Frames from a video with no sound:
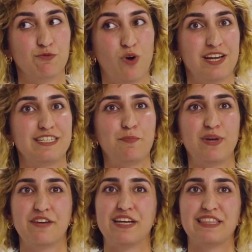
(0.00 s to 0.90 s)
wanted to
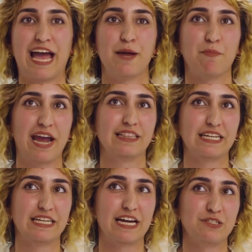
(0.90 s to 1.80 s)
pivot that
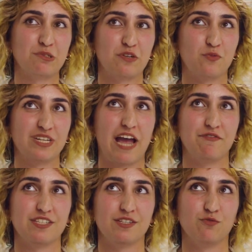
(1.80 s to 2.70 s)
badly, I sort of would
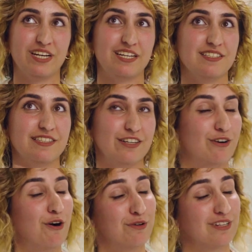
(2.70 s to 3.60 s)
have to reconsider
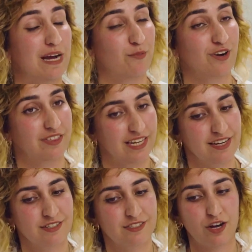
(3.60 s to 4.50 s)
a whole lot more
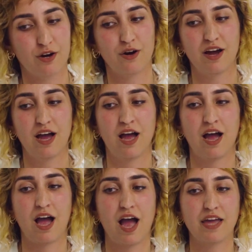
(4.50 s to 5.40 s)
things. So
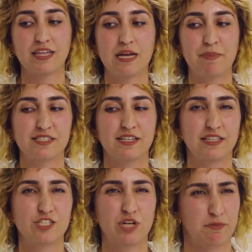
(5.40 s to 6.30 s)
I think I
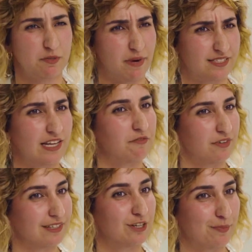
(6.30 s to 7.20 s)
basically trapped myself
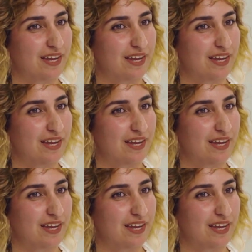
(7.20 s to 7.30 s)
a little